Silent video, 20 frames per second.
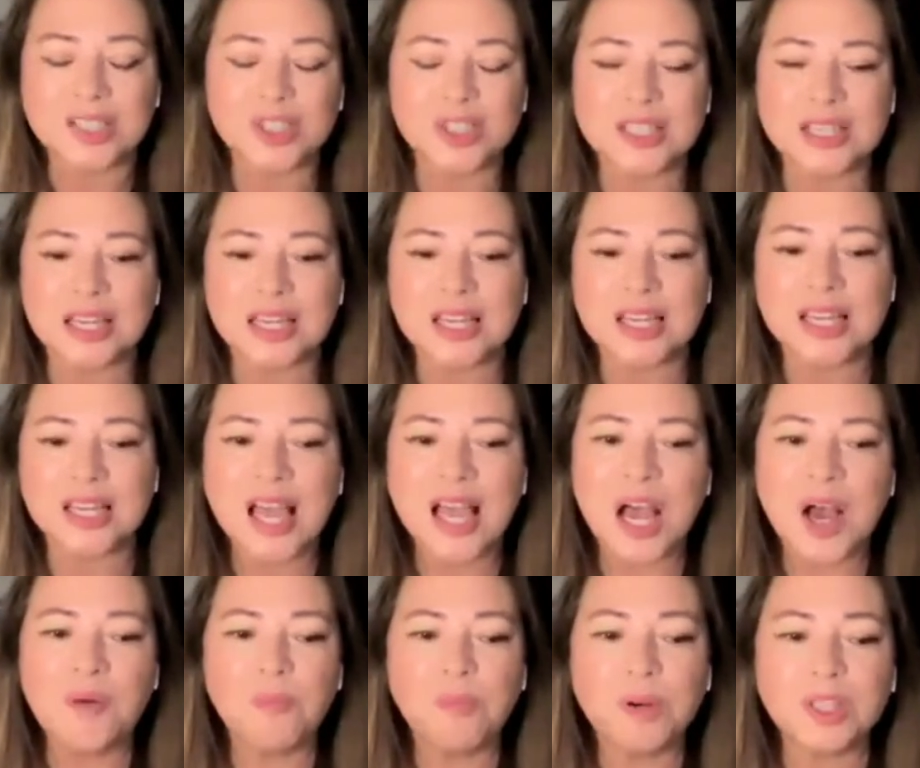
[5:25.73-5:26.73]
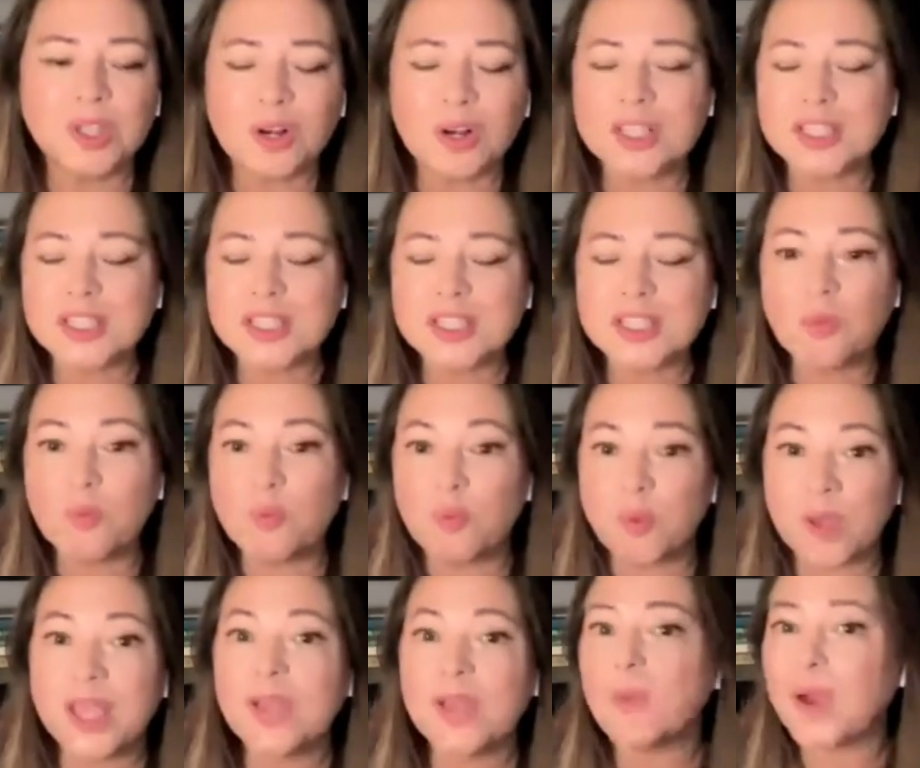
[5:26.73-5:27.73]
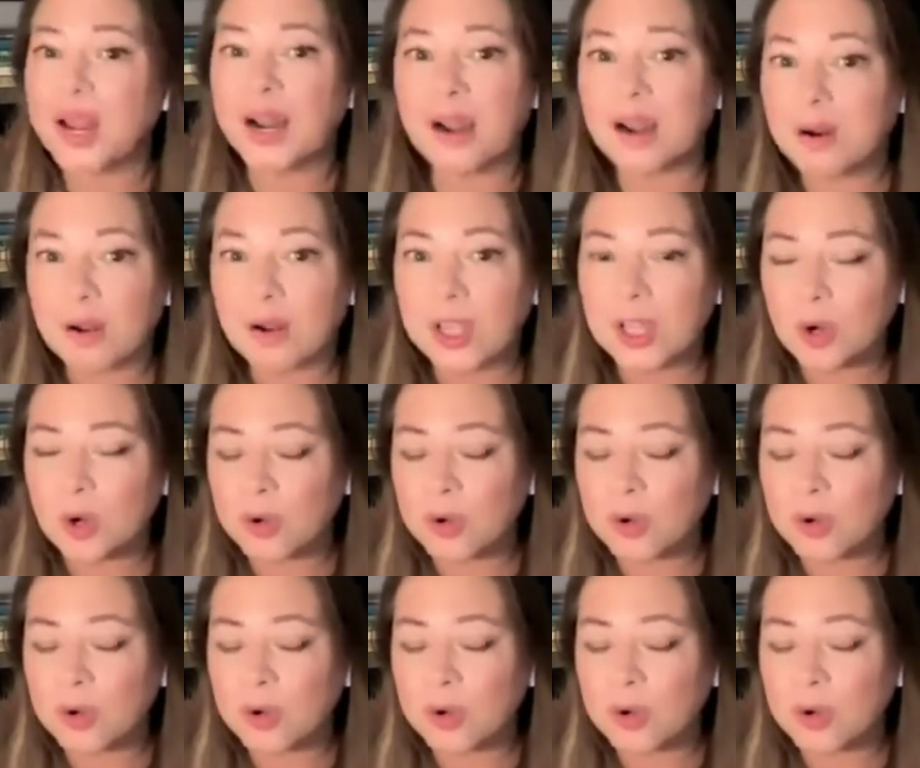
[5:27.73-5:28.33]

I should say. But also we wear,